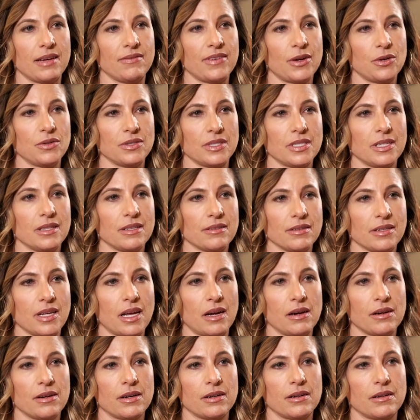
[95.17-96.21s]
I've hosted their
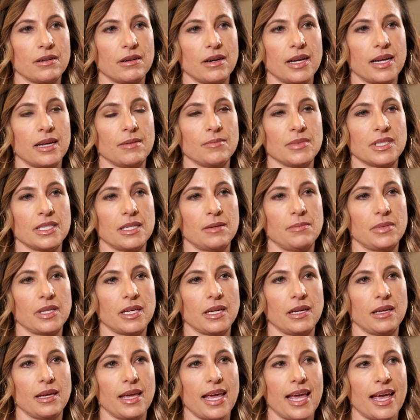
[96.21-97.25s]
younger
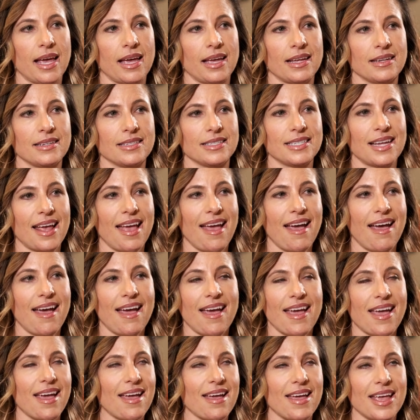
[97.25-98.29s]
sibling, and
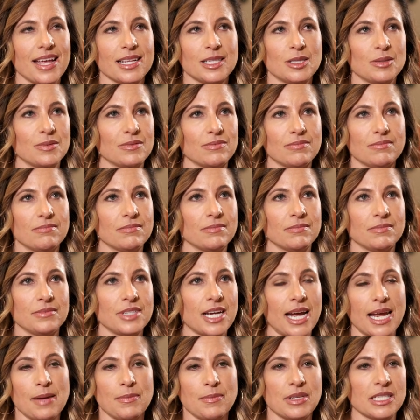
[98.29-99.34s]
it's
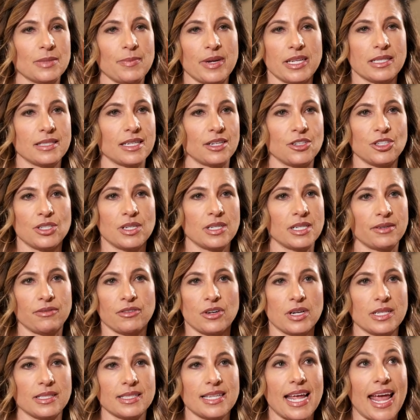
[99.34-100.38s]
time has made such a
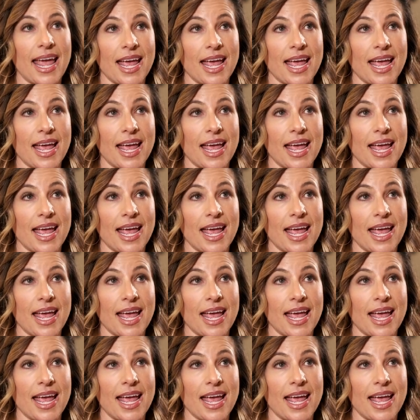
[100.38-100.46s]
difference,